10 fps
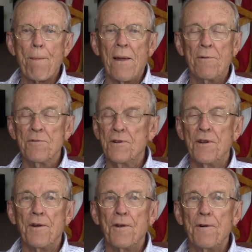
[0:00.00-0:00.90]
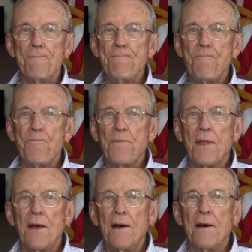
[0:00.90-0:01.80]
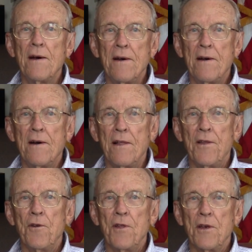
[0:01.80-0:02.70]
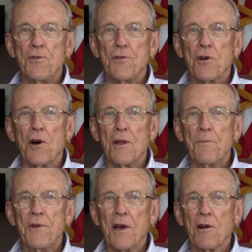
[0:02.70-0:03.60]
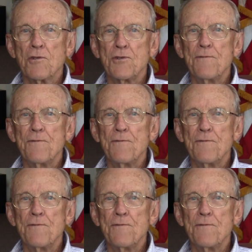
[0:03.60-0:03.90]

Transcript: I really don't know. Yeah. I know they used to call them diggers.